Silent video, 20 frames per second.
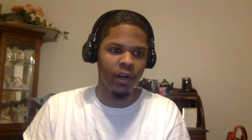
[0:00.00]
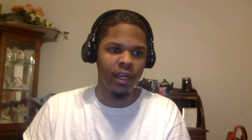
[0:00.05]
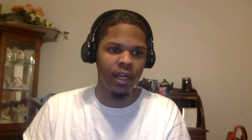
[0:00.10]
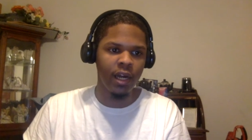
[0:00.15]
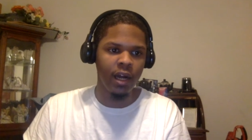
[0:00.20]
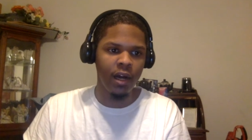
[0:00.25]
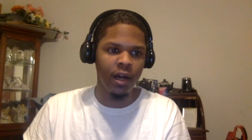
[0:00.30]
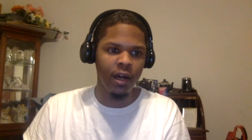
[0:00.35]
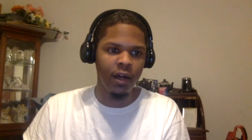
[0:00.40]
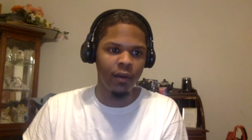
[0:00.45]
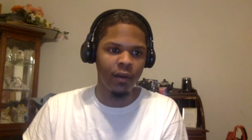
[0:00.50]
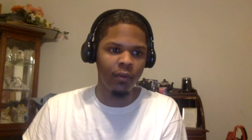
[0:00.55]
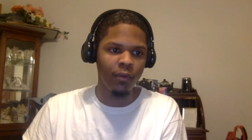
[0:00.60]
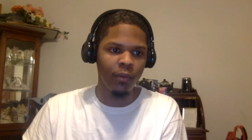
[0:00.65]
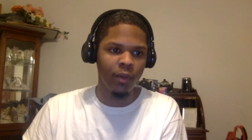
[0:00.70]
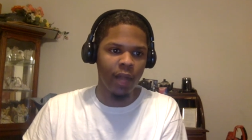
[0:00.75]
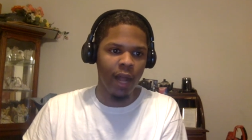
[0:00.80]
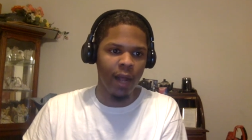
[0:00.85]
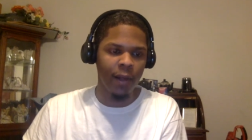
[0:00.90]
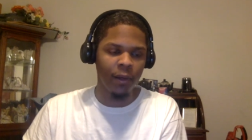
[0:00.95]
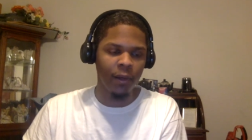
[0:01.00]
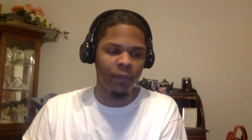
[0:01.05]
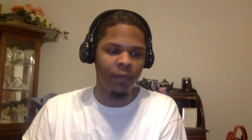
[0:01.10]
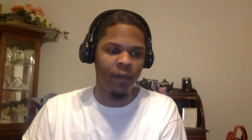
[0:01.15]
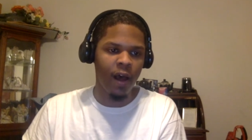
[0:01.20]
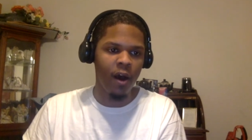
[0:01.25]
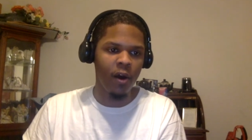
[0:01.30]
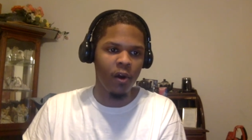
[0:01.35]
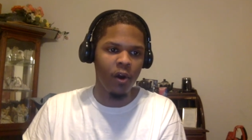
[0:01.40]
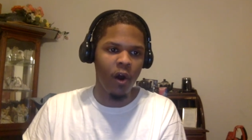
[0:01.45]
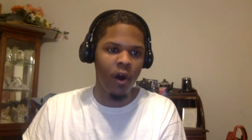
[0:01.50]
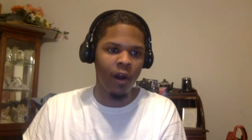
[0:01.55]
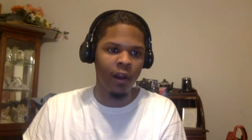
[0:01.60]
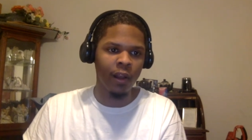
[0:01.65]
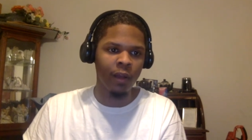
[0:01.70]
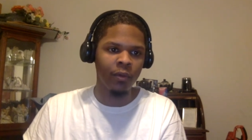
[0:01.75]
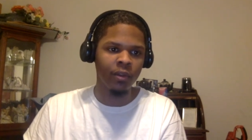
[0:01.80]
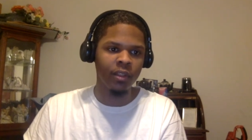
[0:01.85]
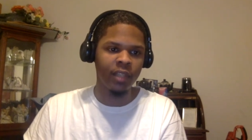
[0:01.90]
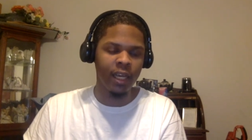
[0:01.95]
Young, without the foul
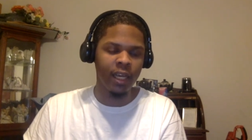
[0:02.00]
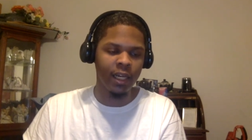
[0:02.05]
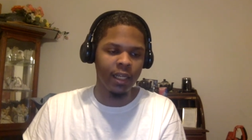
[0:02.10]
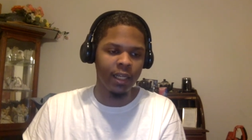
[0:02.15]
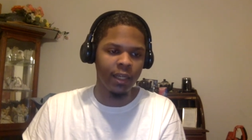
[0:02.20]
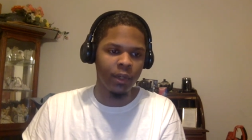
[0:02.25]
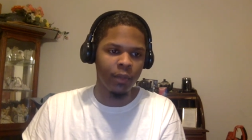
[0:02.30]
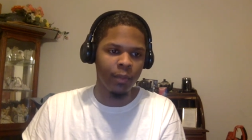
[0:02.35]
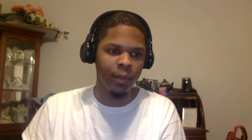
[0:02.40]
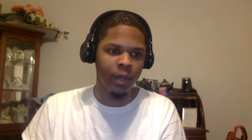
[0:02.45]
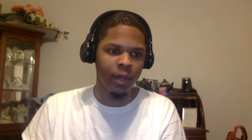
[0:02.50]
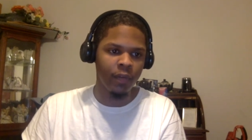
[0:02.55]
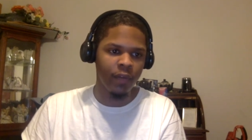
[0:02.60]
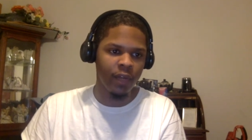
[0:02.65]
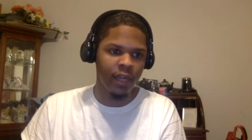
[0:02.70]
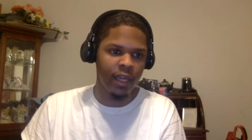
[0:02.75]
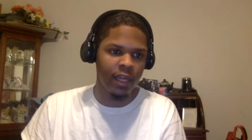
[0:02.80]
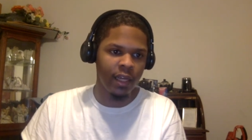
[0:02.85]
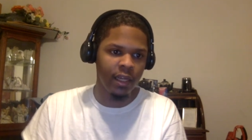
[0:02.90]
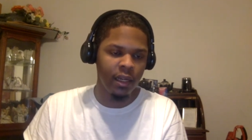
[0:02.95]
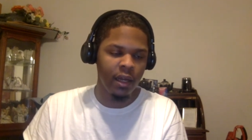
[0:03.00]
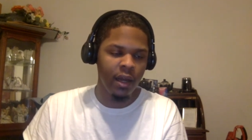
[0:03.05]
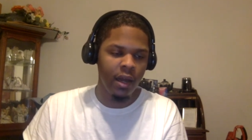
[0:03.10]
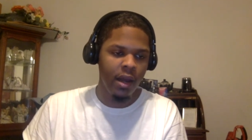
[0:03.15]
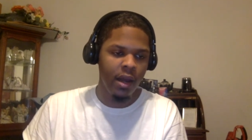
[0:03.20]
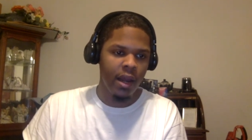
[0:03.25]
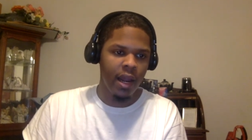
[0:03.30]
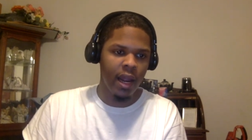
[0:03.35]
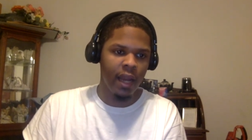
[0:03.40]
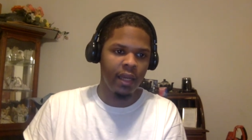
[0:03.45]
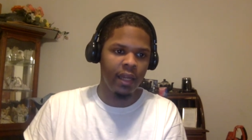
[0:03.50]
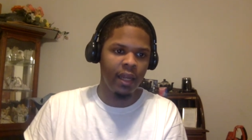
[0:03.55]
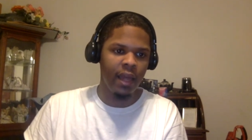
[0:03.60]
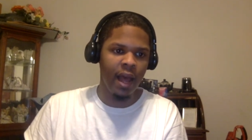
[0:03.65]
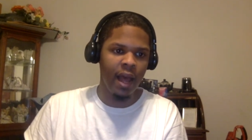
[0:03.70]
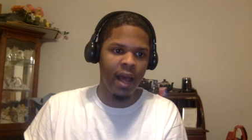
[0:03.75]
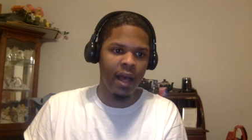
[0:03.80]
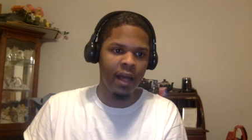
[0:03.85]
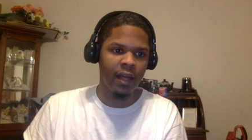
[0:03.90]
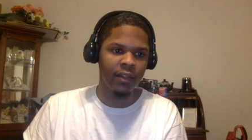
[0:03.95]
calling, would take a little bit of a hit, and he
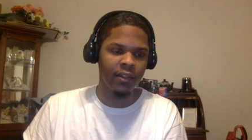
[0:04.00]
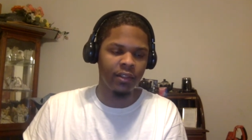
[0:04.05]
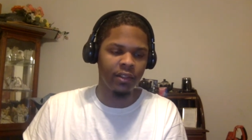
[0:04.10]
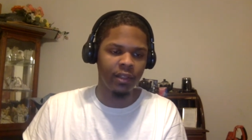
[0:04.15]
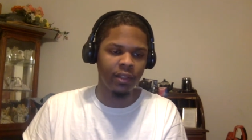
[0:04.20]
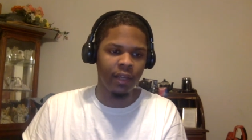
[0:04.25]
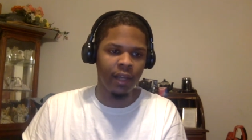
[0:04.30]
has.